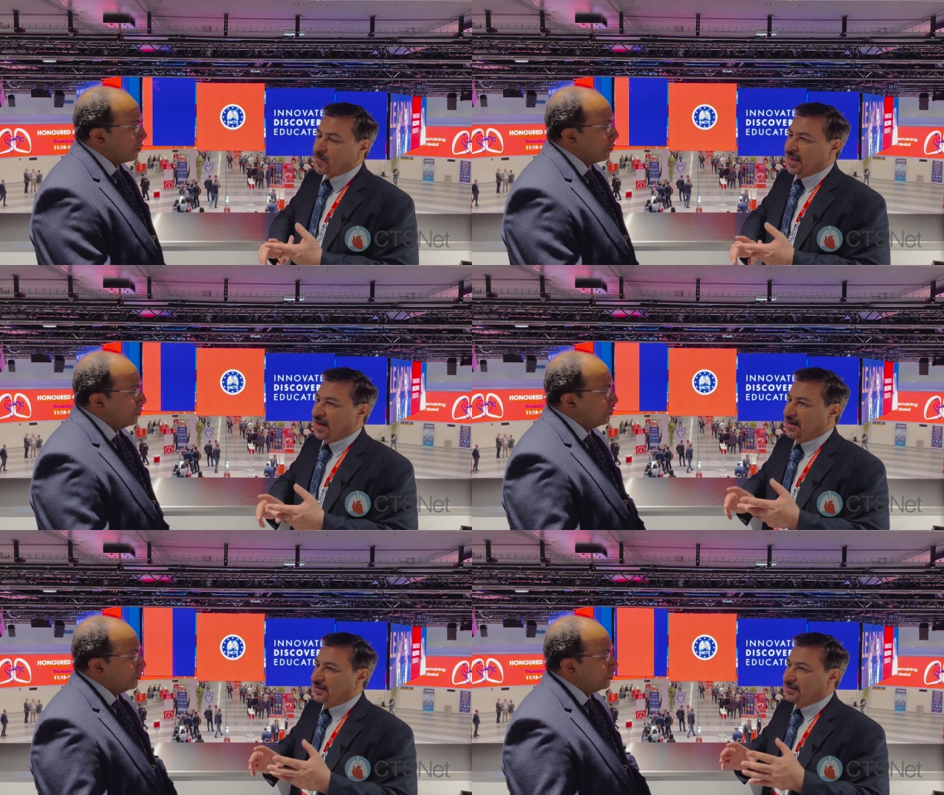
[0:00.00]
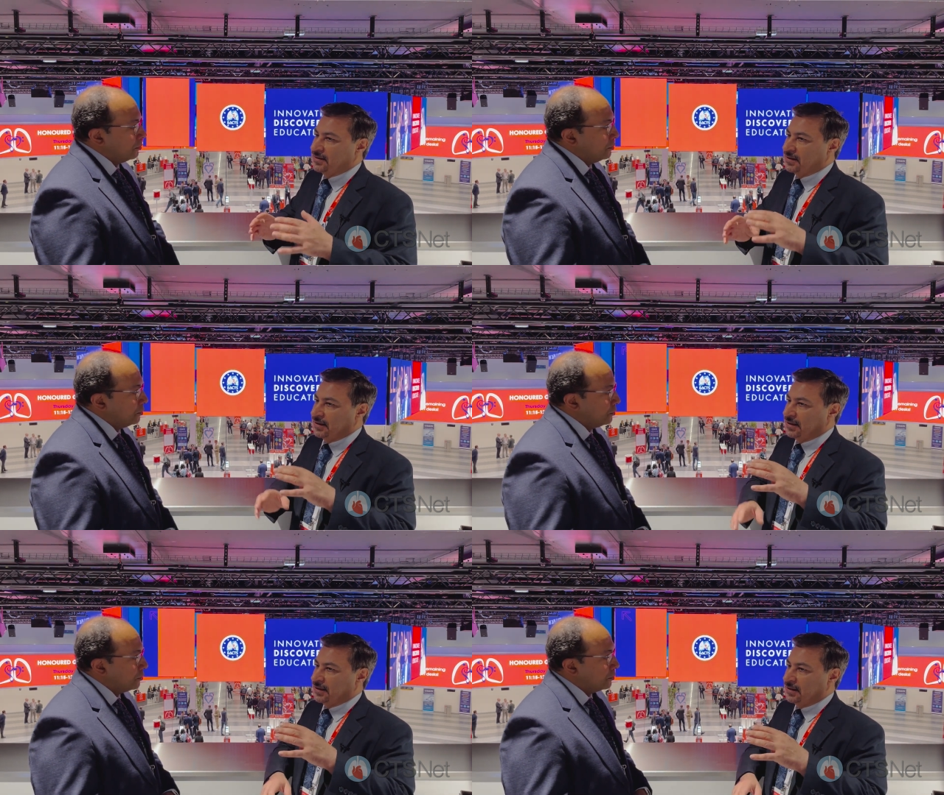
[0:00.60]
Speaker 1: and
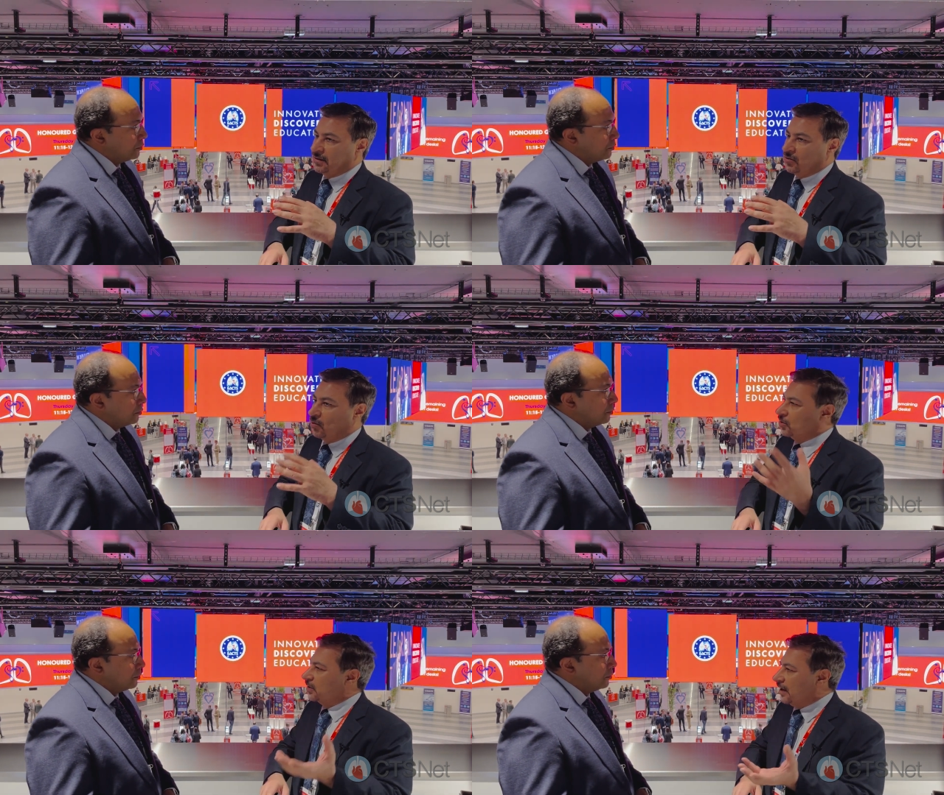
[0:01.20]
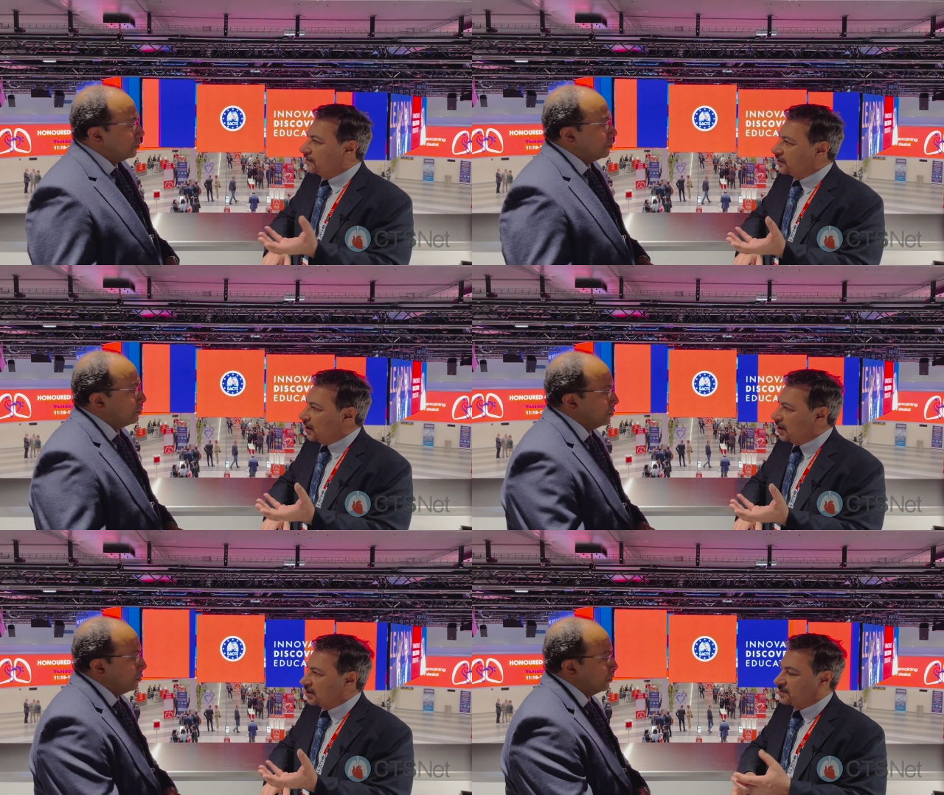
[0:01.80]
uh, homograft
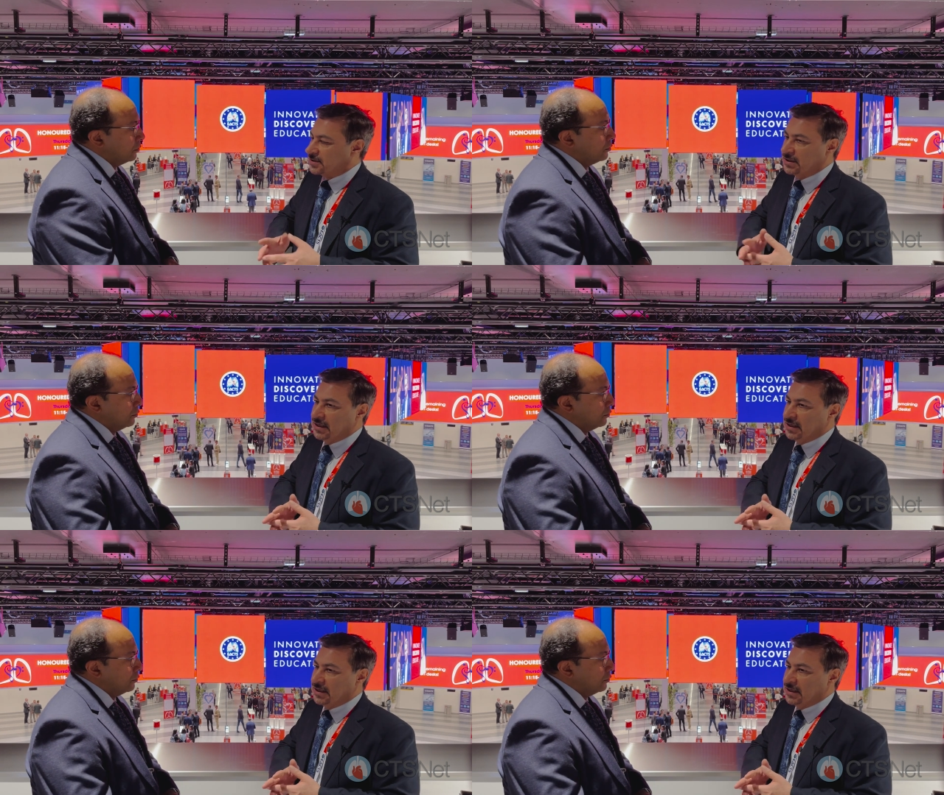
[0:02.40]
cusps.